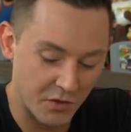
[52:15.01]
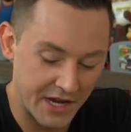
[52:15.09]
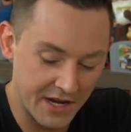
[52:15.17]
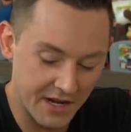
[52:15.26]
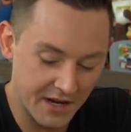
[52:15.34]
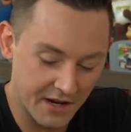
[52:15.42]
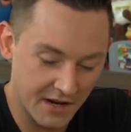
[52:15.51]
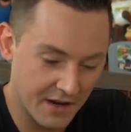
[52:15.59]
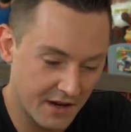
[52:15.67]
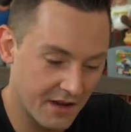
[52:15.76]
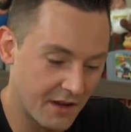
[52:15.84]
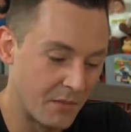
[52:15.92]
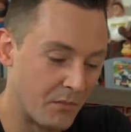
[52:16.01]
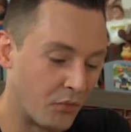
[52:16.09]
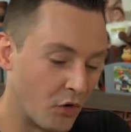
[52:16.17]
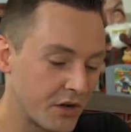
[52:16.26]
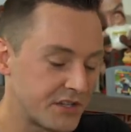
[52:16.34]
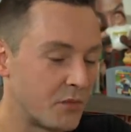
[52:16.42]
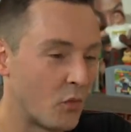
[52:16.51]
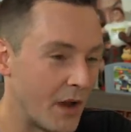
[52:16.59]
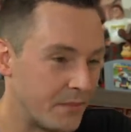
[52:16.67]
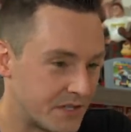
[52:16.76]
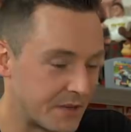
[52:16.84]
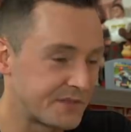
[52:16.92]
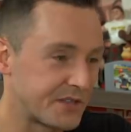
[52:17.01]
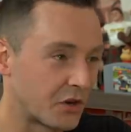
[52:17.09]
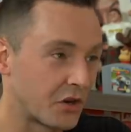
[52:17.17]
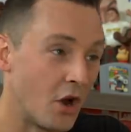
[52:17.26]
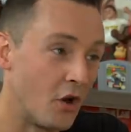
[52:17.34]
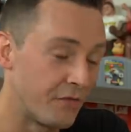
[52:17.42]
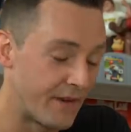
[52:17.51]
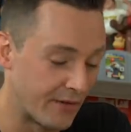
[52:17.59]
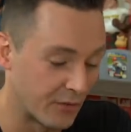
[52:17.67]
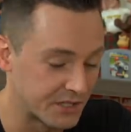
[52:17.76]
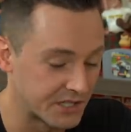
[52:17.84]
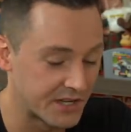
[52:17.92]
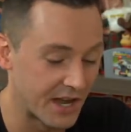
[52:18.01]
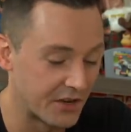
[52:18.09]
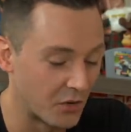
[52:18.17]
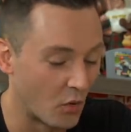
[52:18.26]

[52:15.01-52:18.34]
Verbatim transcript: week, Brooks and Webb Simpson are co-favorites at ten to